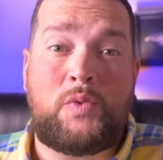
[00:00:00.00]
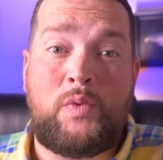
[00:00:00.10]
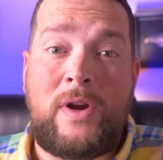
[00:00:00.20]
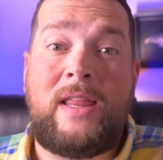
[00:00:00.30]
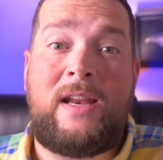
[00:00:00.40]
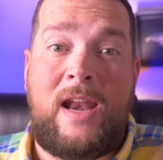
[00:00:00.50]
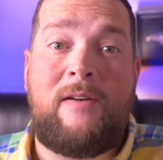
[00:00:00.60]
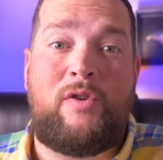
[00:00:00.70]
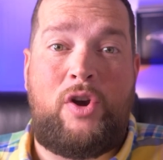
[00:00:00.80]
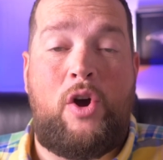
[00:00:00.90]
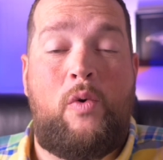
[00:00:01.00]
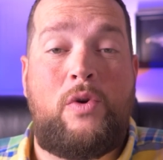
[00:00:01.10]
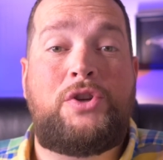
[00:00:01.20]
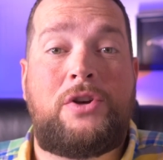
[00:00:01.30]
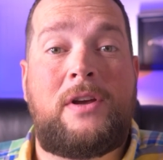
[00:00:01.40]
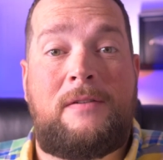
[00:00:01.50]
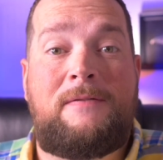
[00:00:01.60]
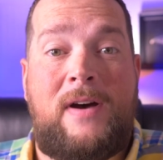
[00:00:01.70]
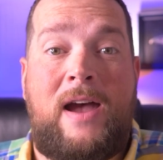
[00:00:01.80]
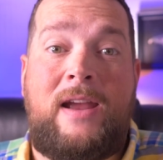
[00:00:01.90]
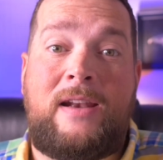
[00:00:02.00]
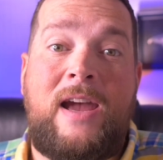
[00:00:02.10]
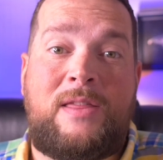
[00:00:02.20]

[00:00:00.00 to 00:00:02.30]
really never know what you're gonna find at the